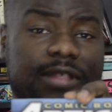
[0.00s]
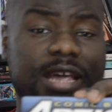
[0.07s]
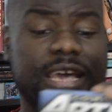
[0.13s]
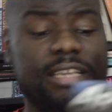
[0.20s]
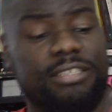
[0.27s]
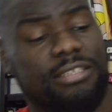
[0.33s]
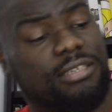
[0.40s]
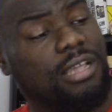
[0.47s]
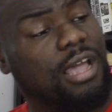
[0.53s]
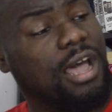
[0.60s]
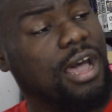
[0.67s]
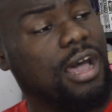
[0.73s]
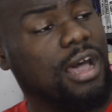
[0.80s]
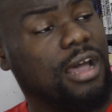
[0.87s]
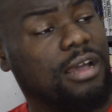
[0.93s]
of this
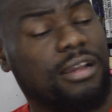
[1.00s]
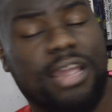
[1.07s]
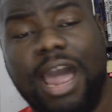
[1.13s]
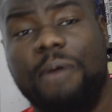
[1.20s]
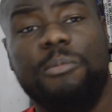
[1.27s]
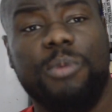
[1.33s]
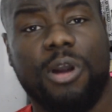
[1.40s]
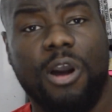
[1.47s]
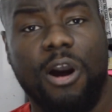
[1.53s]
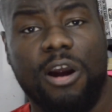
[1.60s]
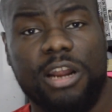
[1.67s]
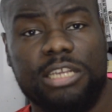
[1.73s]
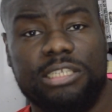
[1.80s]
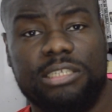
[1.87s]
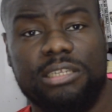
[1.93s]
Comic Book
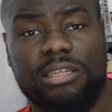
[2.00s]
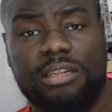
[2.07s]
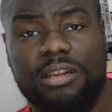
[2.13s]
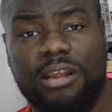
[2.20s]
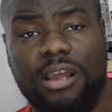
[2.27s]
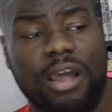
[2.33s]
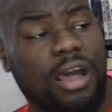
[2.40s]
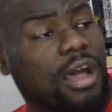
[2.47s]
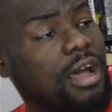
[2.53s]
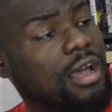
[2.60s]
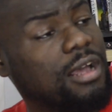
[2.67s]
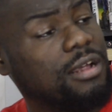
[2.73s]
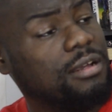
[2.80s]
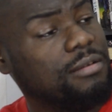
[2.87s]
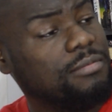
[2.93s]
Artist
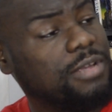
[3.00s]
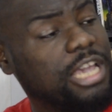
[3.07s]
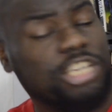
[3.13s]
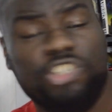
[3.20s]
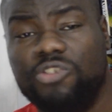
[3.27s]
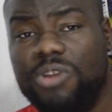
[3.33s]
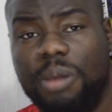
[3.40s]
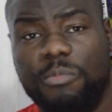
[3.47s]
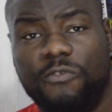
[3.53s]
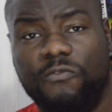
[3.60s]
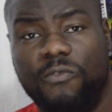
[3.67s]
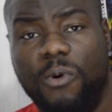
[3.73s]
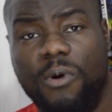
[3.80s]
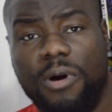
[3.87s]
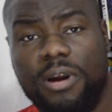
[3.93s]
issue number
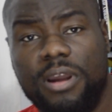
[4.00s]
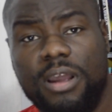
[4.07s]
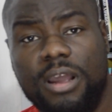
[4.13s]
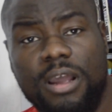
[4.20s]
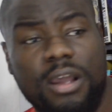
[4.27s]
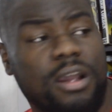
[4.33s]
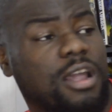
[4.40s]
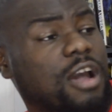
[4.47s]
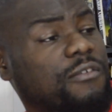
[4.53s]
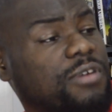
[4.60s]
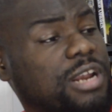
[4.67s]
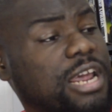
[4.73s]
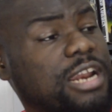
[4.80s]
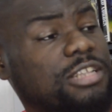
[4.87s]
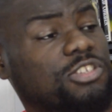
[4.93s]
4,
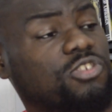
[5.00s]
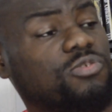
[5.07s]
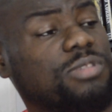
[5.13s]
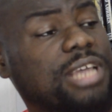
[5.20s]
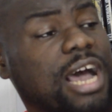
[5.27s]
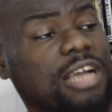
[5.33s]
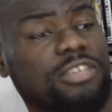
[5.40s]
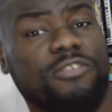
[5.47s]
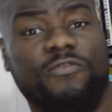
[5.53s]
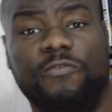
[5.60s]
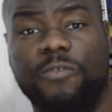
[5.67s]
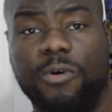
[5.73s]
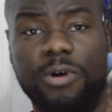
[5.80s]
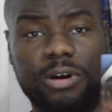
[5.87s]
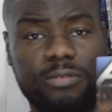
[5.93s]
cover dated
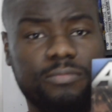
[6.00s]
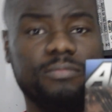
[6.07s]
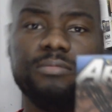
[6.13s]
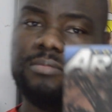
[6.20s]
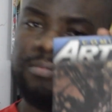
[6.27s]
2004.